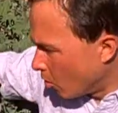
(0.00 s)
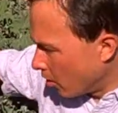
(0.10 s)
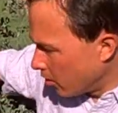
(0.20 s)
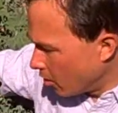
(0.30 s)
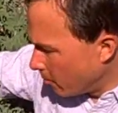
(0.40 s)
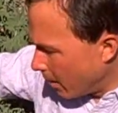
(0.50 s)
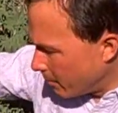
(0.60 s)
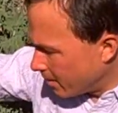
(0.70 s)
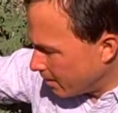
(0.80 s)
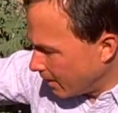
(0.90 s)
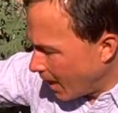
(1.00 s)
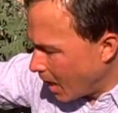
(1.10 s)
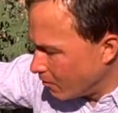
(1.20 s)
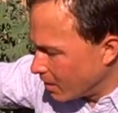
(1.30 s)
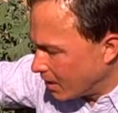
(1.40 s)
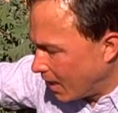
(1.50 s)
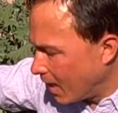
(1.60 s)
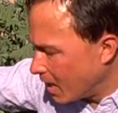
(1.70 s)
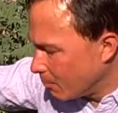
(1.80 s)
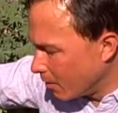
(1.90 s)
or, you know, by basically having a
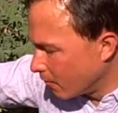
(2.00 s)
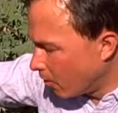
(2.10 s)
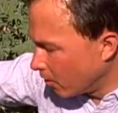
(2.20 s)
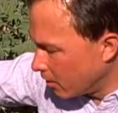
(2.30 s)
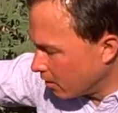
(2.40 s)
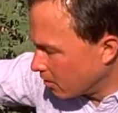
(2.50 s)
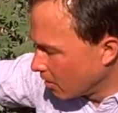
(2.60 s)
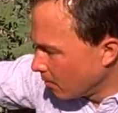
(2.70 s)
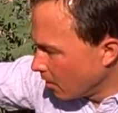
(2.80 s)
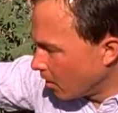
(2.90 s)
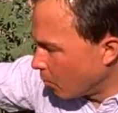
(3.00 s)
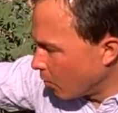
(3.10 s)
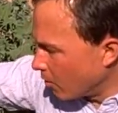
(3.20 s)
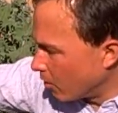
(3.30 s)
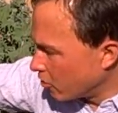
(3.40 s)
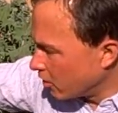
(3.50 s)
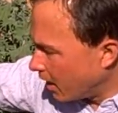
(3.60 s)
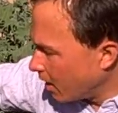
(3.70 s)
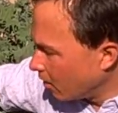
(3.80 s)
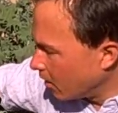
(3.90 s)
canopy of all these red Russian
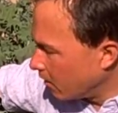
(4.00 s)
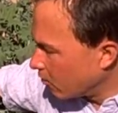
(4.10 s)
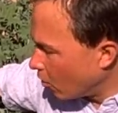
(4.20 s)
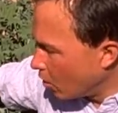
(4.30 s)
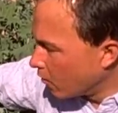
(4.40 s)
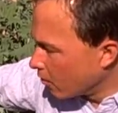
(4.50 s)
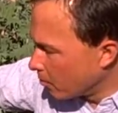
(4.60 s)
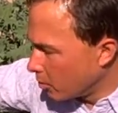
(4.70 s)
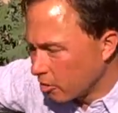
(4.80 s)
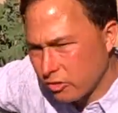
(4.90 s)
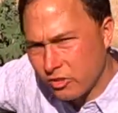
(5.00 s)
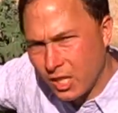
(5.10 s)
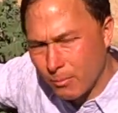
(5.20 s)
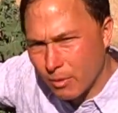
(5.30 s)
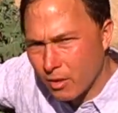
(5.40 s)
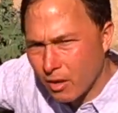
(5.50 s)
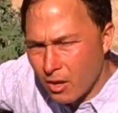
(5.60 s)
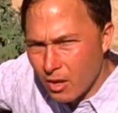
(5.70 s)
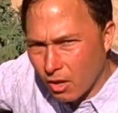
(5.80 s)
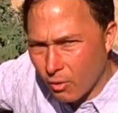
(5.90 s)
kale leaves over the mulch. It's keeping the
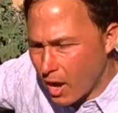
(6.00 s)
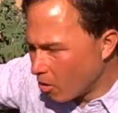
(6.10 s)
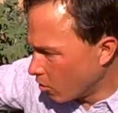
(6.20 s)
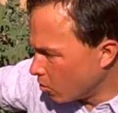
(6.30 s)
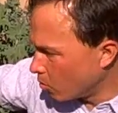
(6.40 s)
ground